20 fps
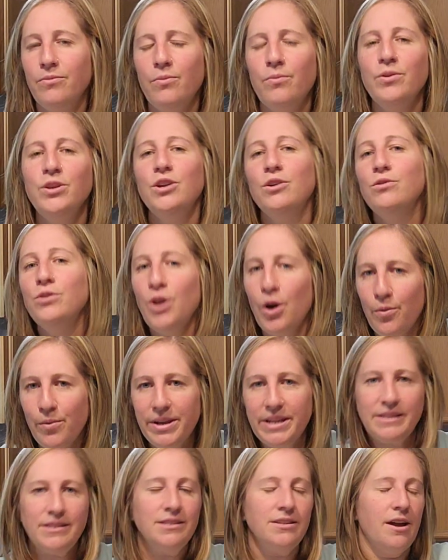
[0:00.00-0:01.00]
you'll know
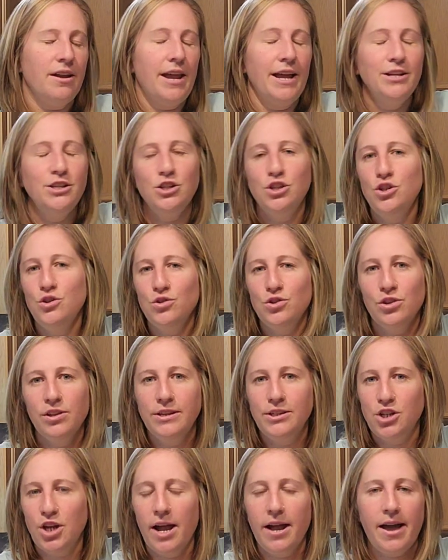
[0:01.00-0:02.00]
when it's done. I just
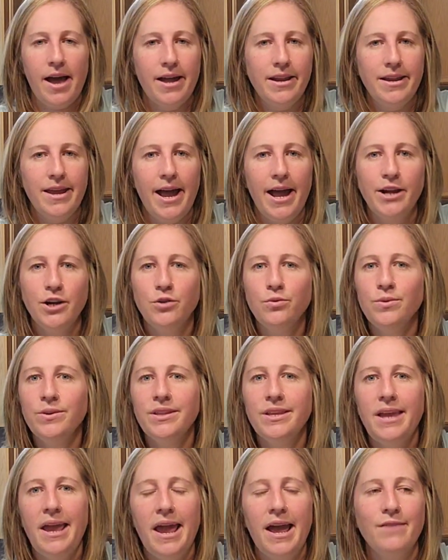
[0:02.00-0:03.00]
usually check on it. I don't
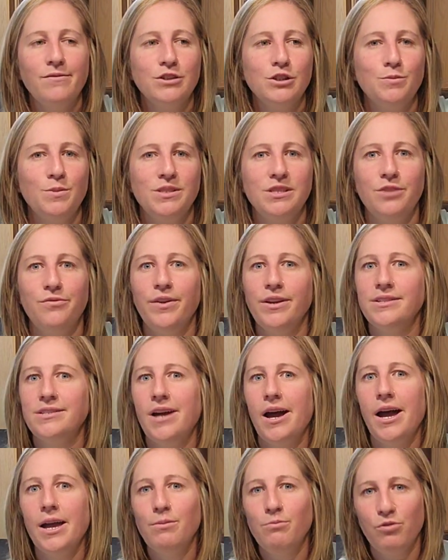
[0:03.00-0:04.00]
really have a specific
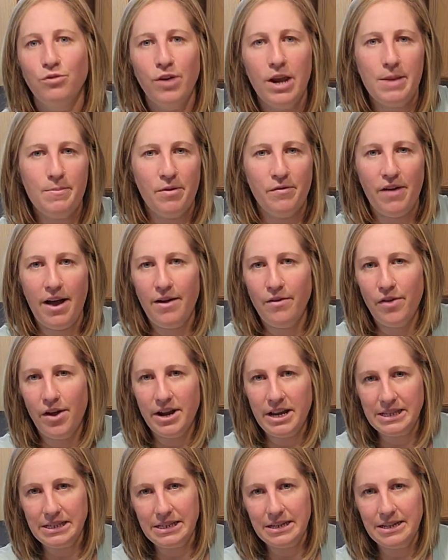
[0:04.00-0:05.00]
time frame of how
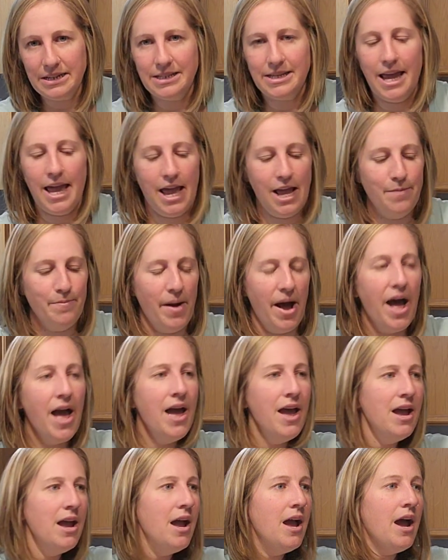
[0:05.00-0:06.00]
long it's going to take, but
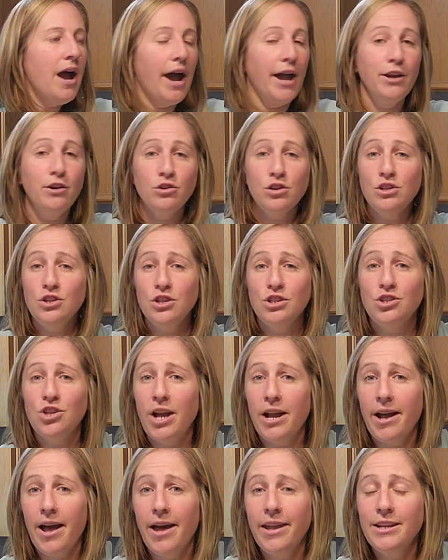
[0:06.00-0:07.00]
I usually just
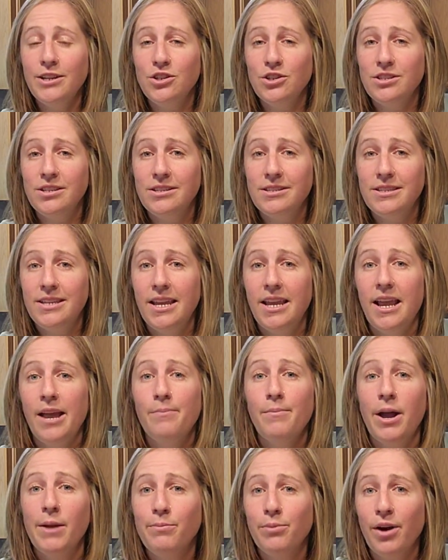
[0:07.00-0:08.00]
check on it just to see
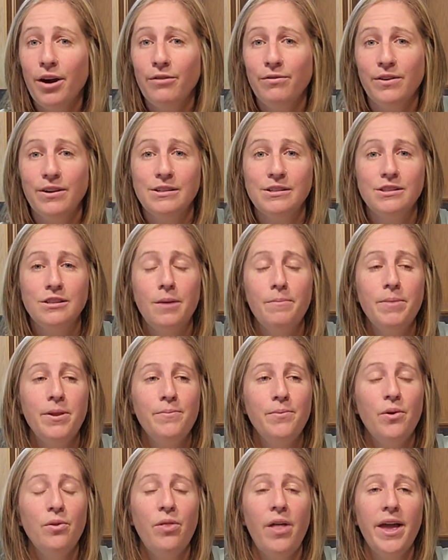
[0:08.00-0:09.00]
my preference. Some
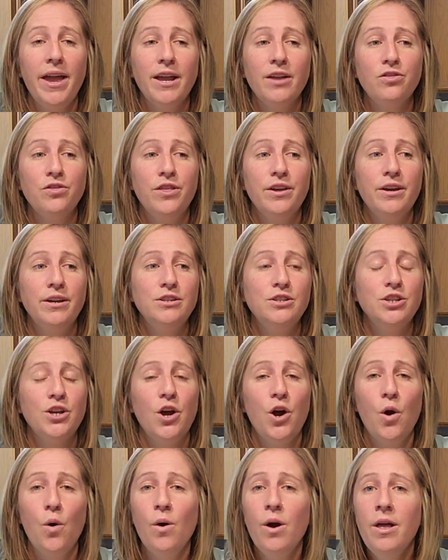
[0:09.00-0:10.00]
people like the
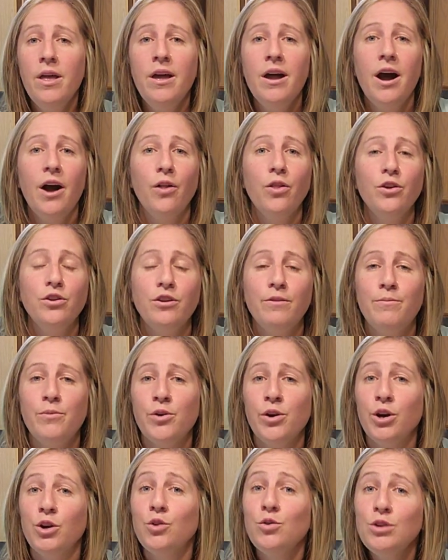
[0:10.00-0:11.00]
dough a little
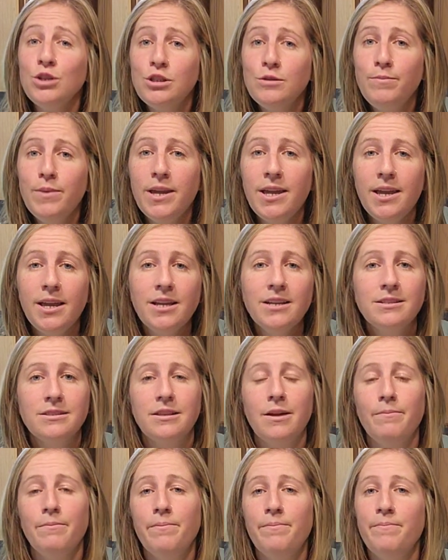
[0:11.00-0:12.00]
more crispy,
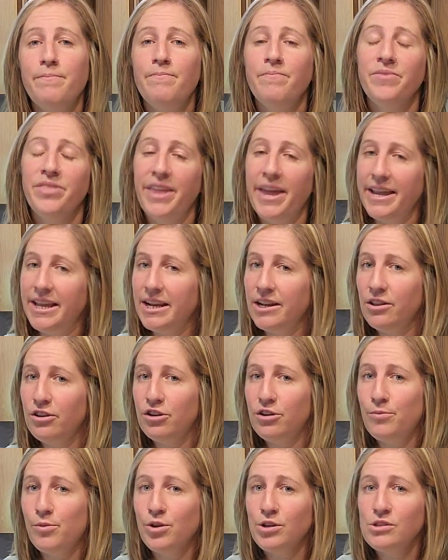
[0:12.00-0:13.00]
some like it a
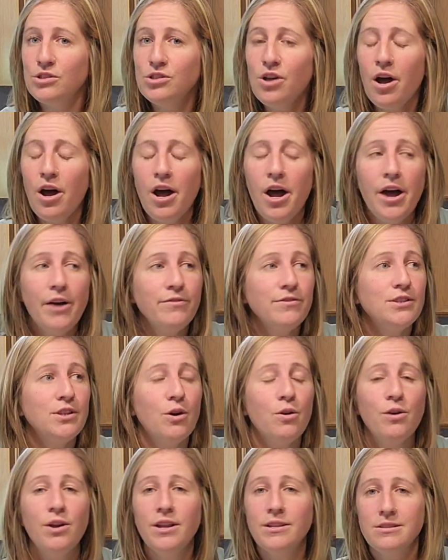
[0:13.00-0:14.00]
little more soft,
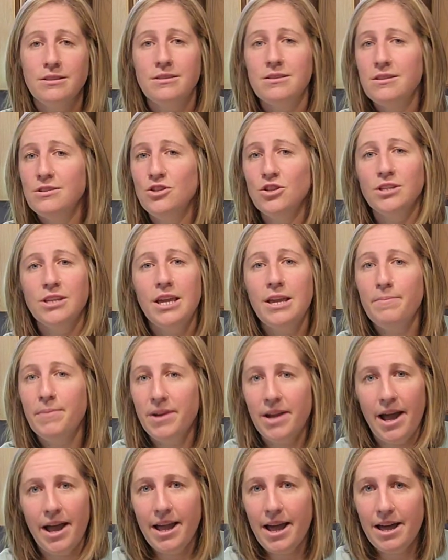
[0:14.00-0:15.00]
so just keep
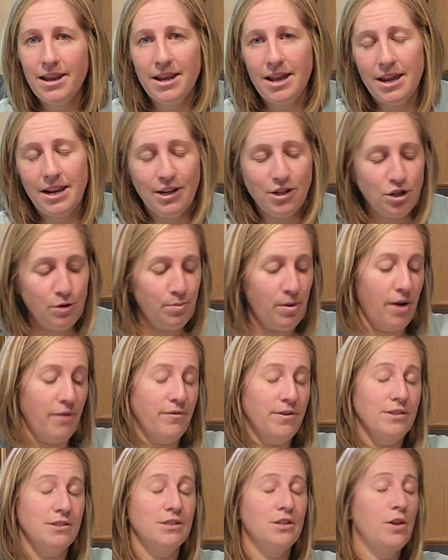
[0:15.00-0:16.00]
an eye on it and it's your
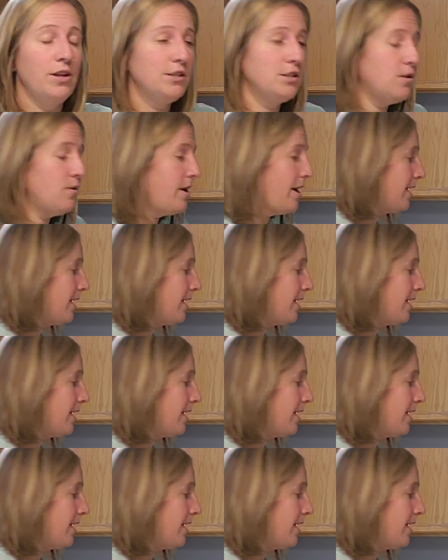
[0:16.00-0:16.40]
preference. So let's go